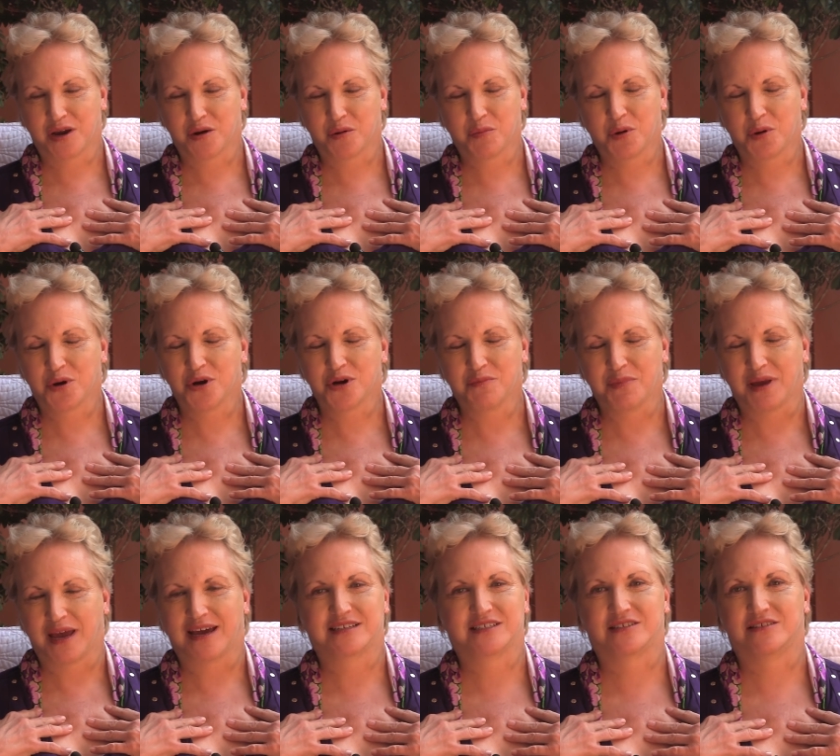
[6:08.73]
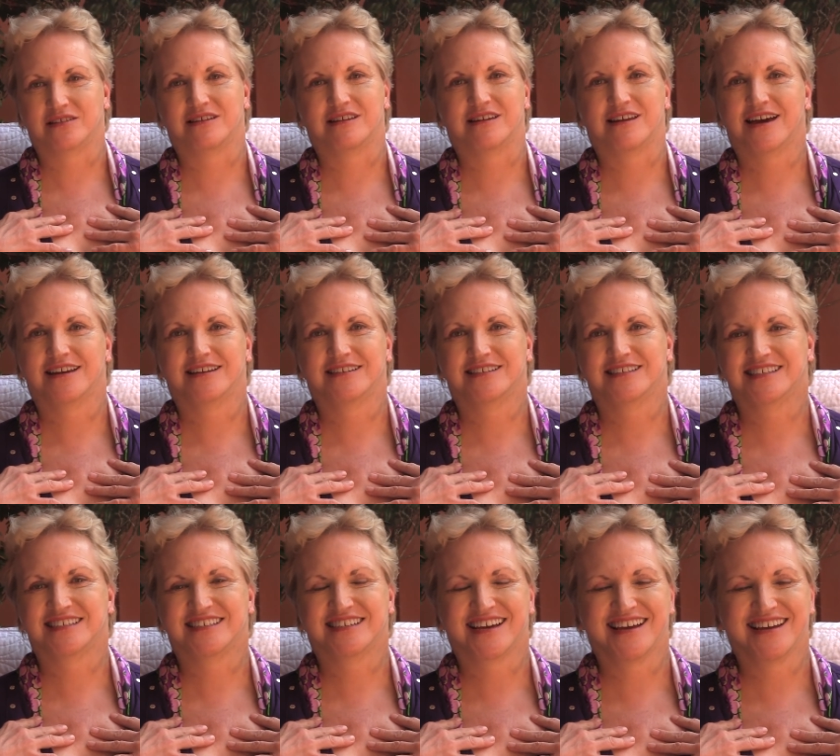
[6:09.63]
airport back to the United
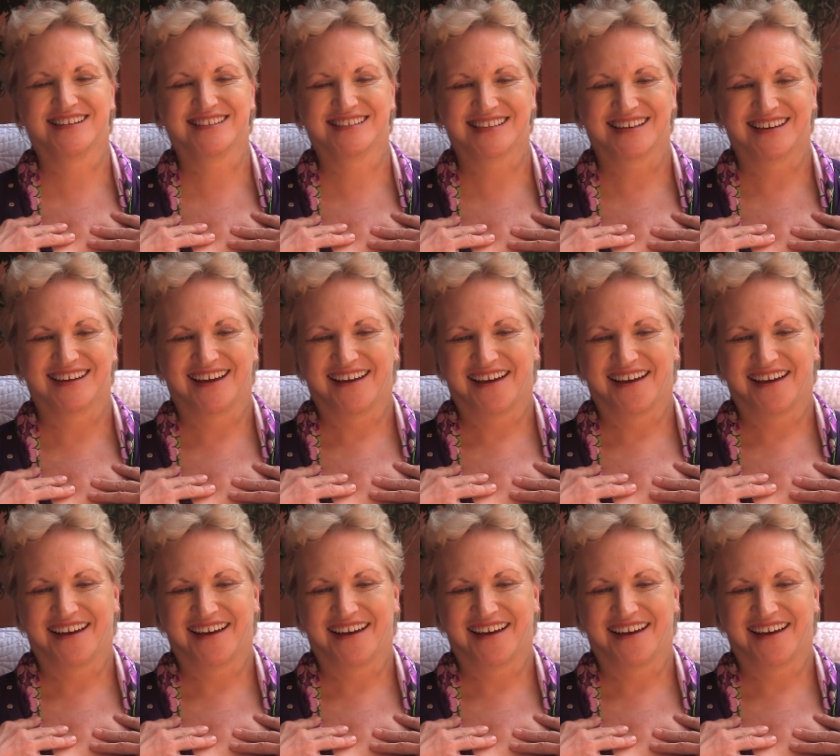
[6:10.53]
States.